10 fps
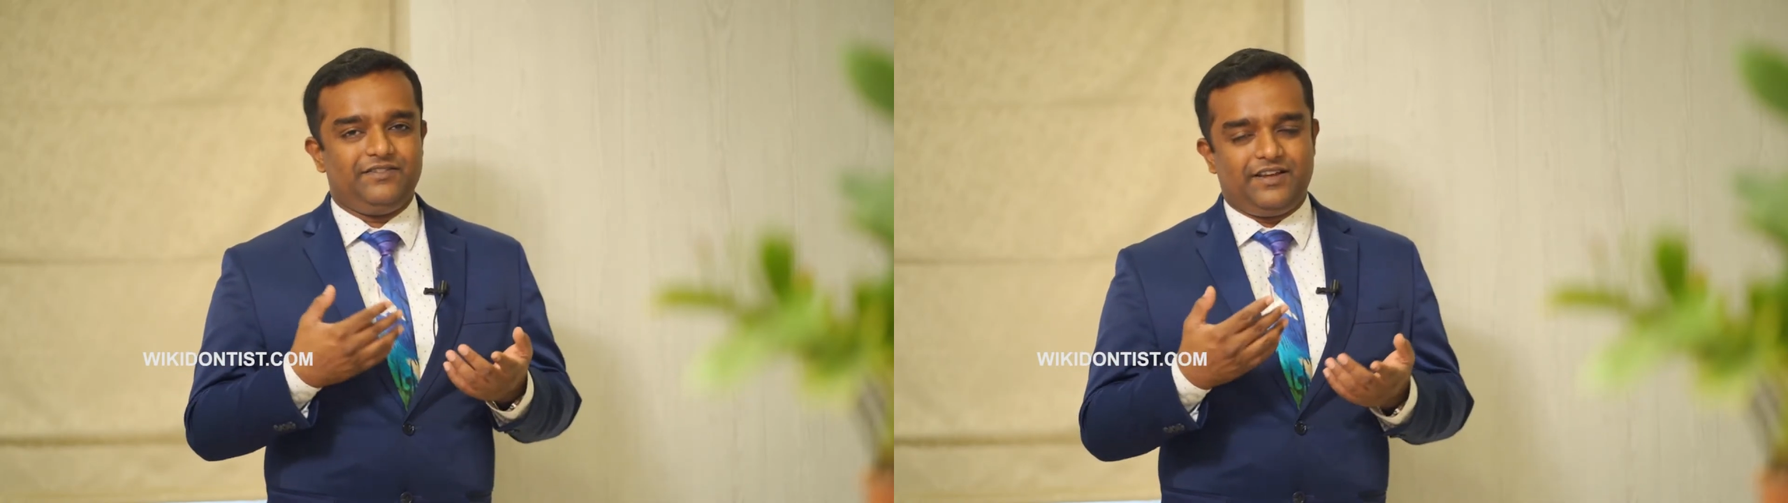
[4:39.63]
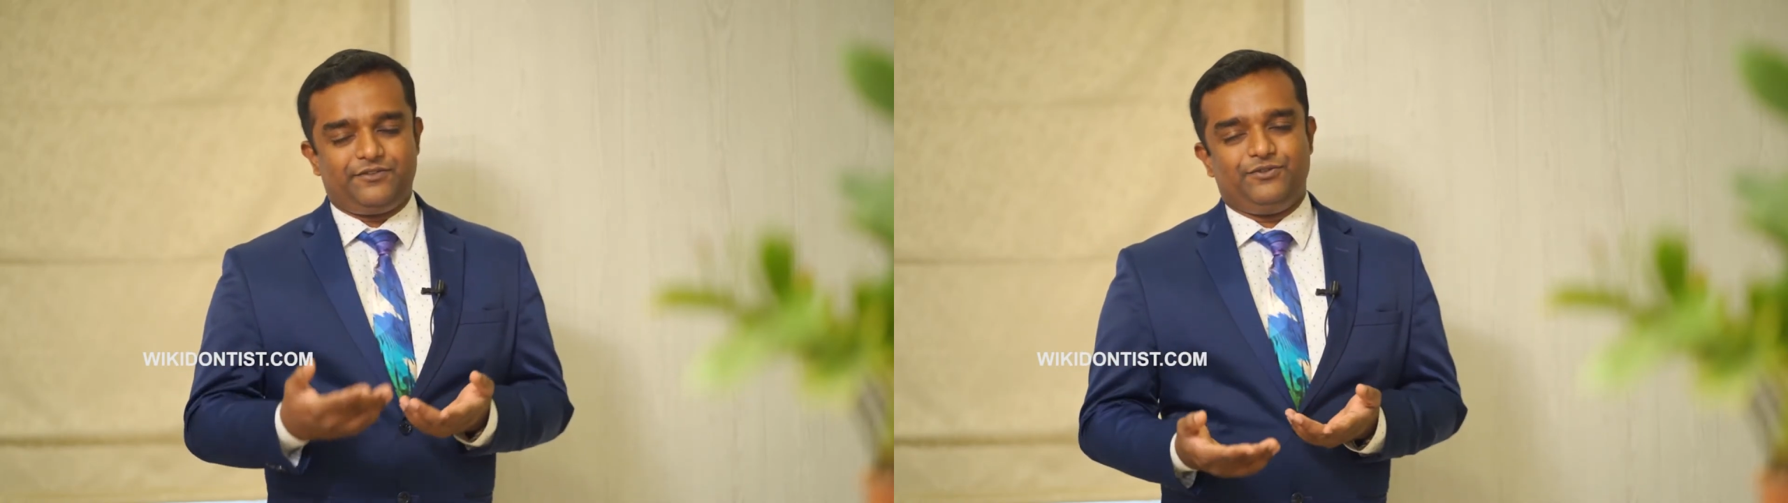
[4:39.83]

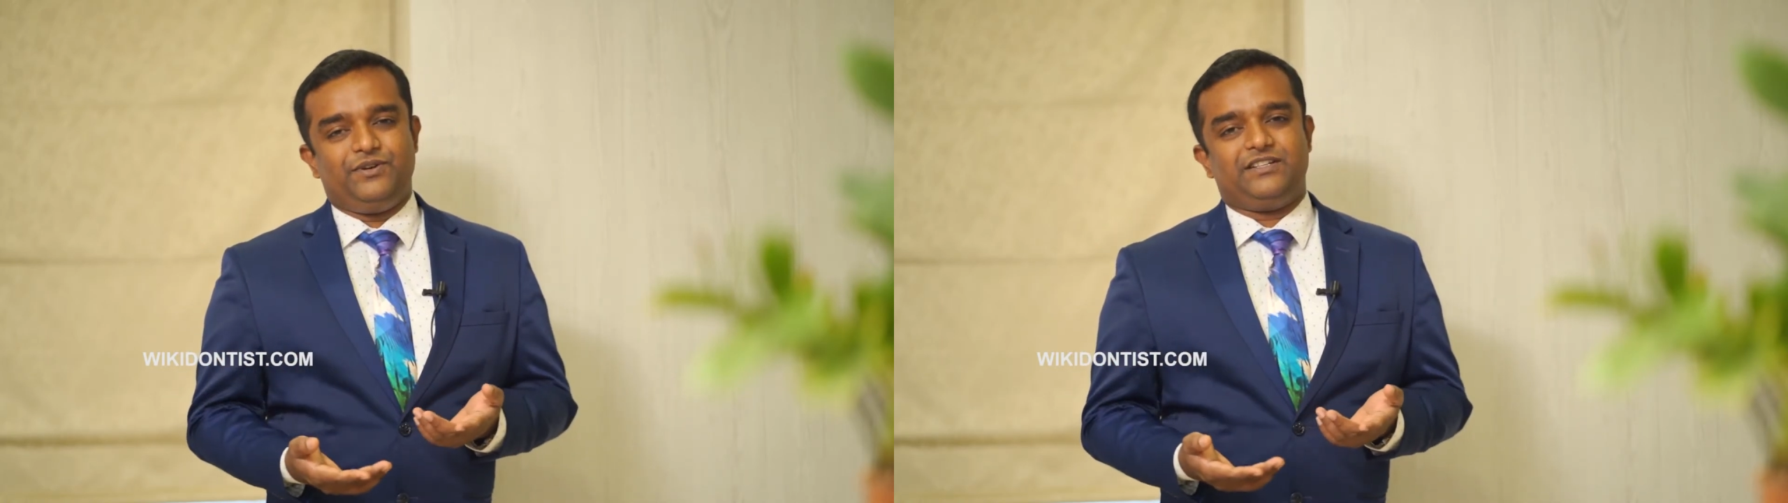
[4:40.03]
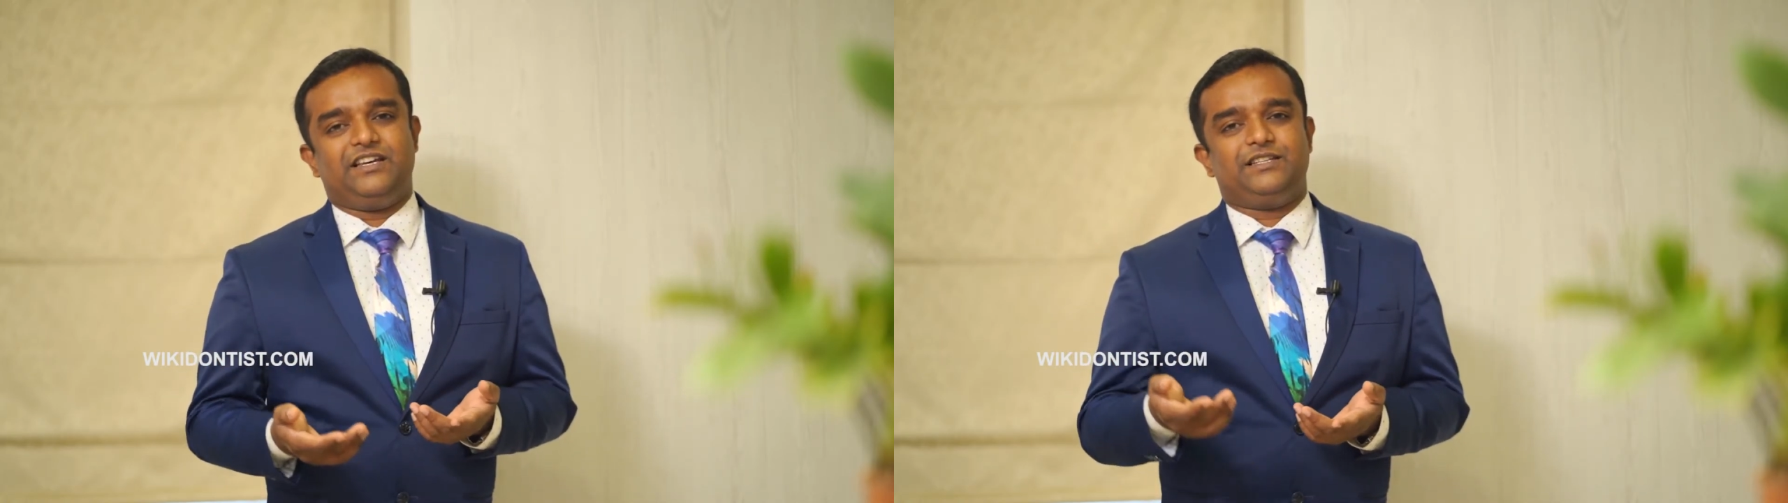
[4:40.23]
we have to do
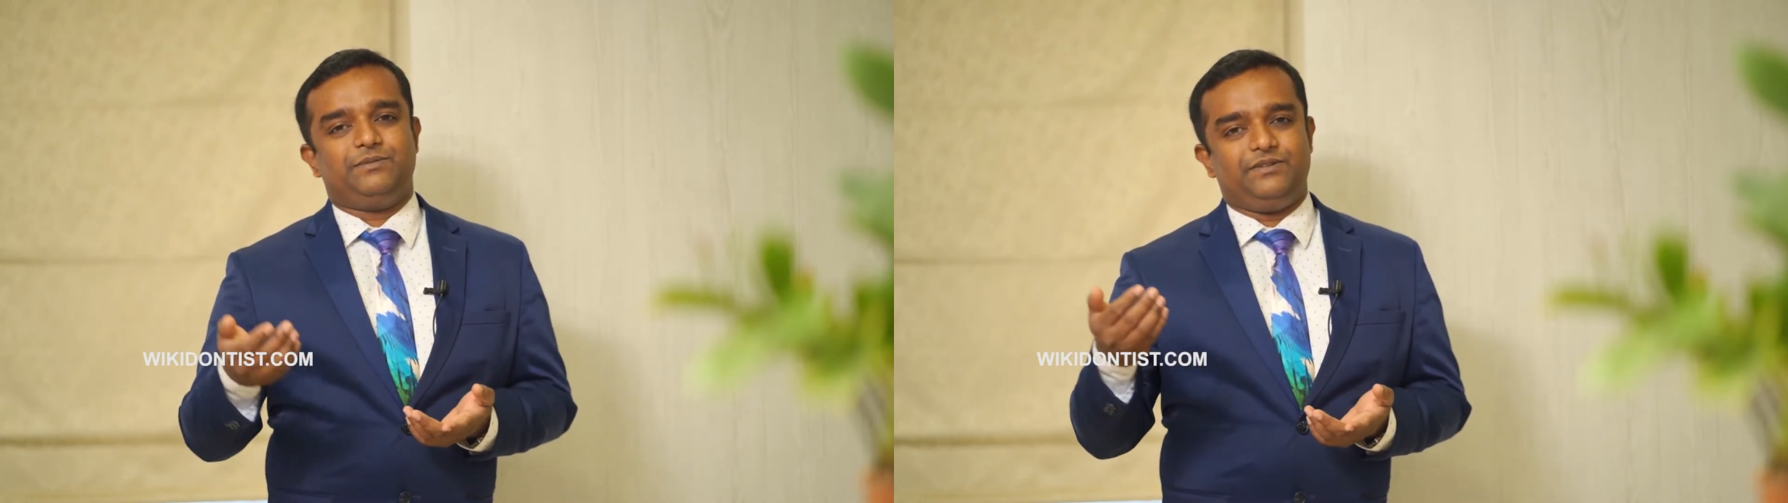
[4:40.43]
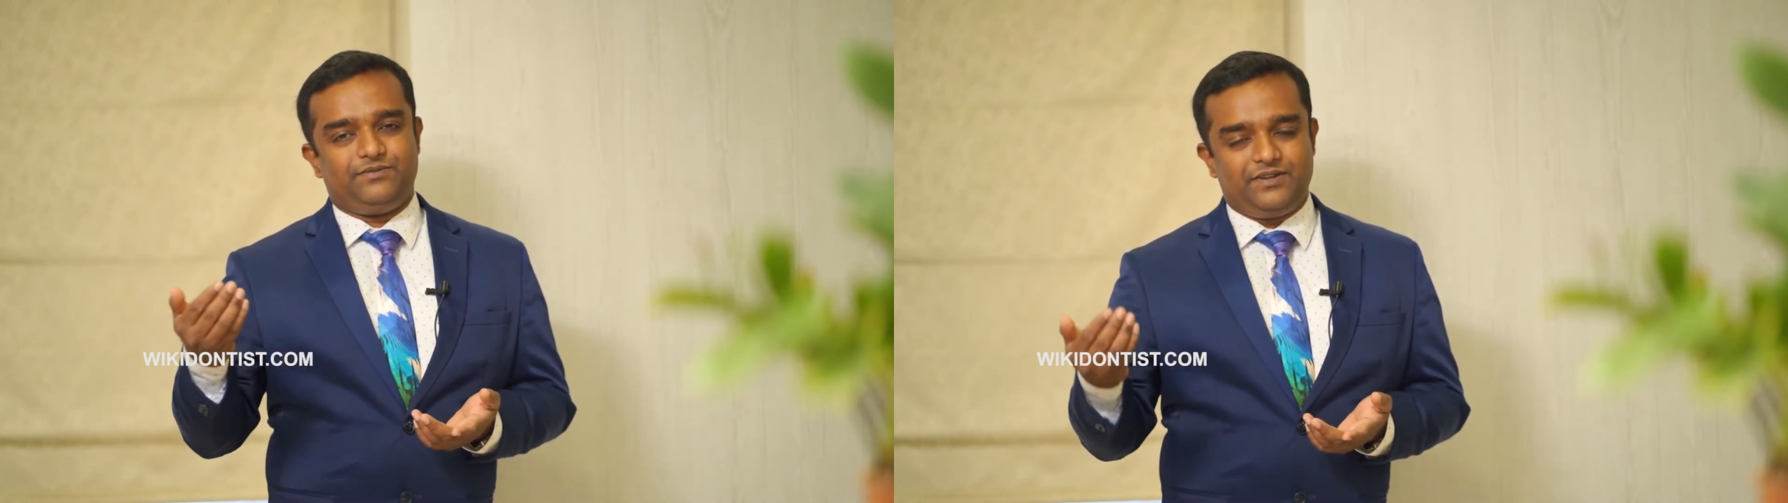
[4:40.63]

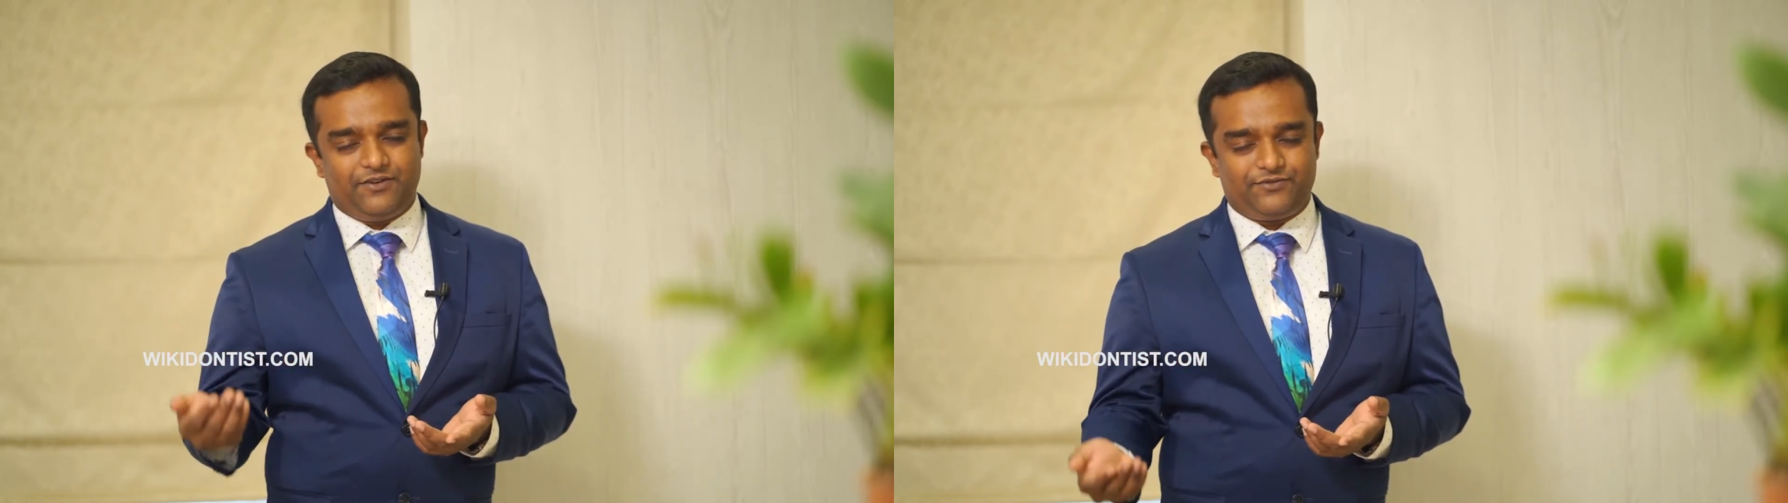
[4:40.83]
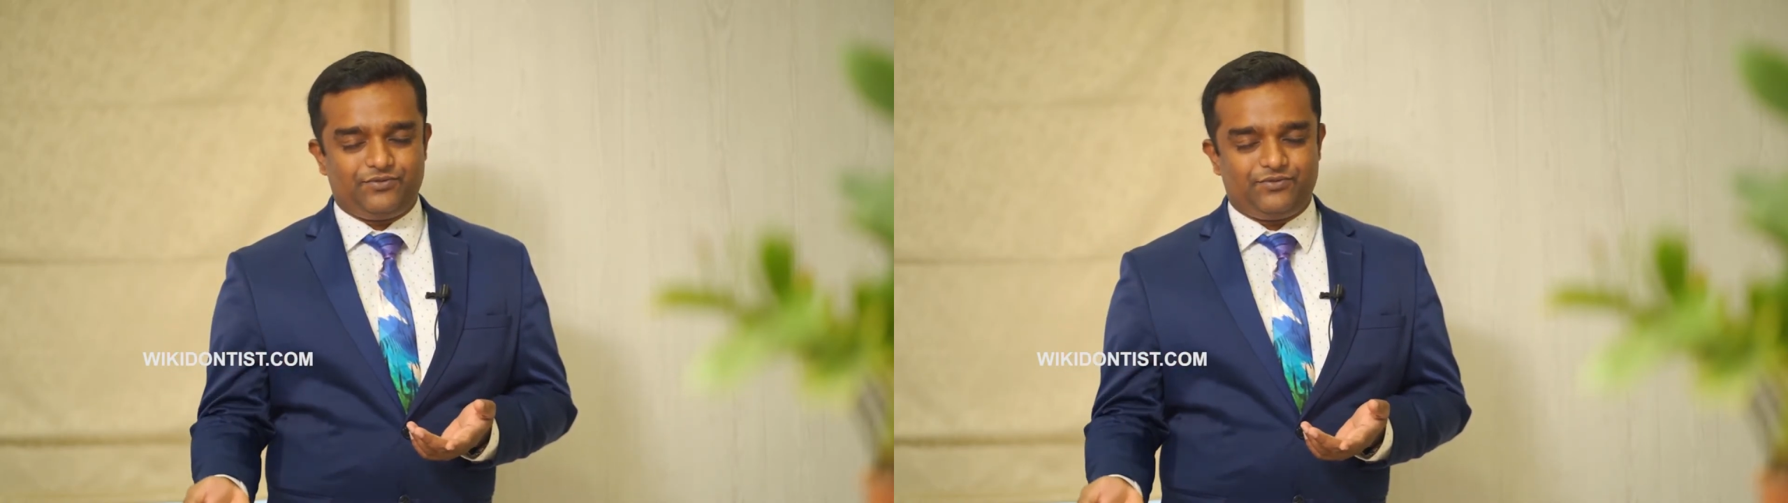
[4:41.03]
attachments we have